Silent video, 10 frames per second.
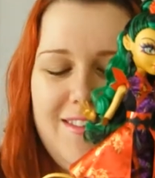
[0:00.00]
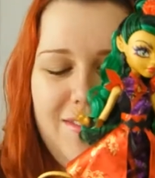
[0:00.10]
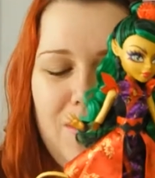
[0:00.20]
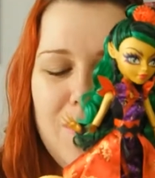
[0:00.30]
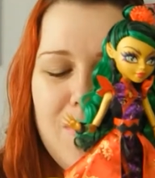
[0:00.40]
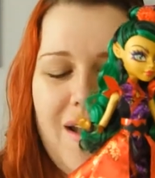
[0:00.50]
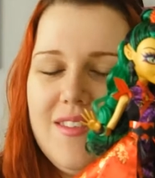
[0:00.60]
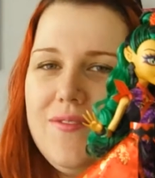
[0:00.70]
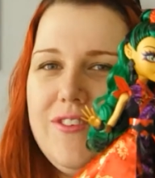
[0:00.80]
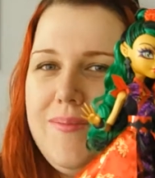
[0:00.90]
It's so
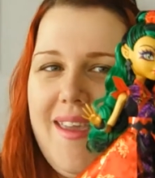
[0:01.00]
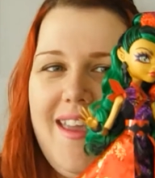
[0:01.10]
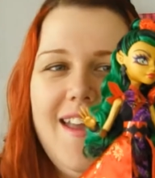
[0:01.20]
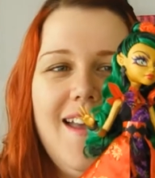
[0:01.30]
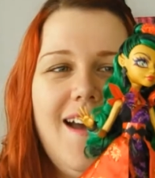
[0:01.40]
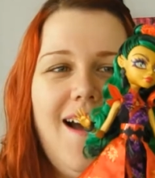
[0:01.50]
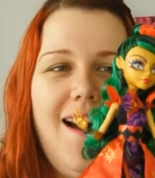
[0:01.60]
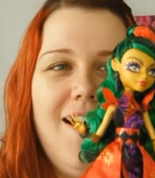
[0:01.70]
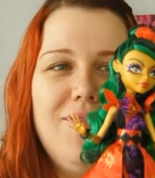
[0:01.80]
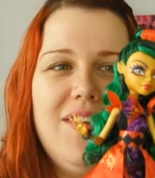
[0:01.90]
impressive to me.
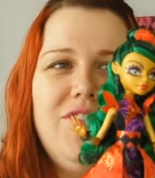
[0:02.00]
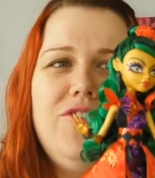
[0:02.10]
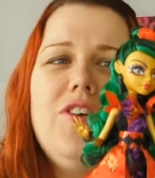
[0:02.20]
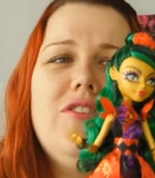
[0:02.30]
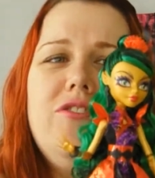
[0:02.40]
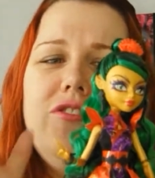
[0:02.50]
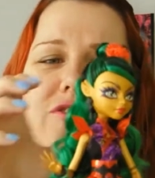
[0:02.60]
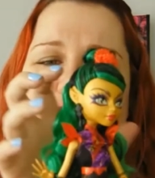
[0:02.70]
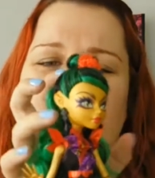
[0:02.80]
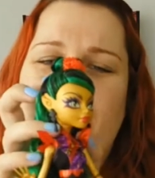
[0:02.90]

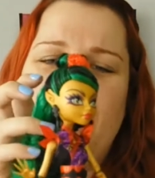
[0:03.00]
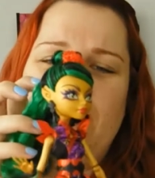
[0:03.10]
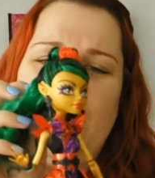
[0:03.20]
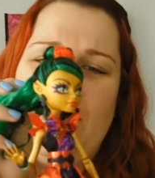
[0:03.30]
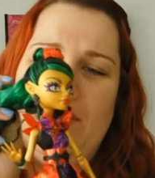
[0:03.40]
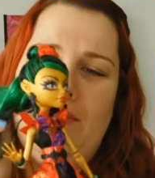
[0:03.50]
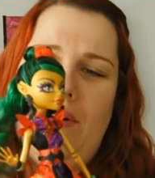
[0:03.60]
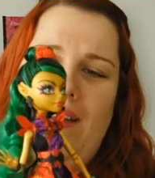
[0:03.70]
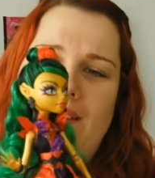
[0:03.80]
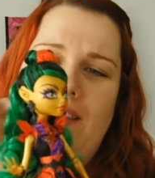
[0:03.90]
She's just so
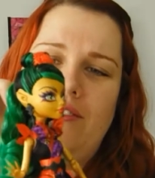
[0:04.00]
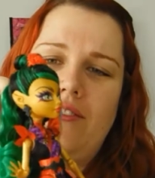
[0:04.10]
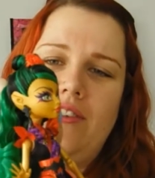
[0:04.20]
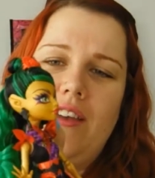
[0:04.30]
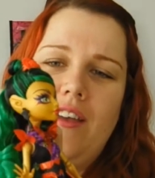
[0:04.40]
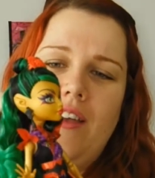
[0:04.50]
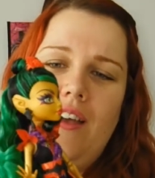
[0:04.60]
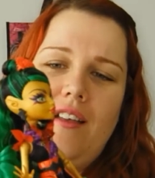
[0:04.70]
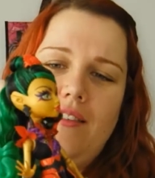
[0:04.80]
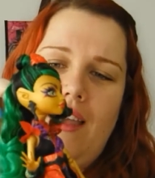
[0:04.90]
beautiful and such,
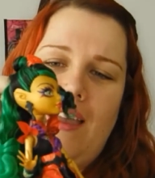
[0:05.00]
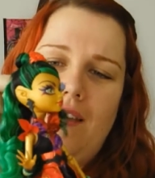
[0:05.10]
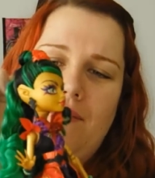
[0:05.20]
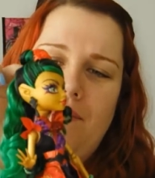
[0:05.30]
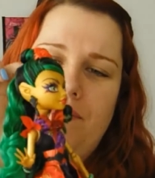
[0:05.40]
like,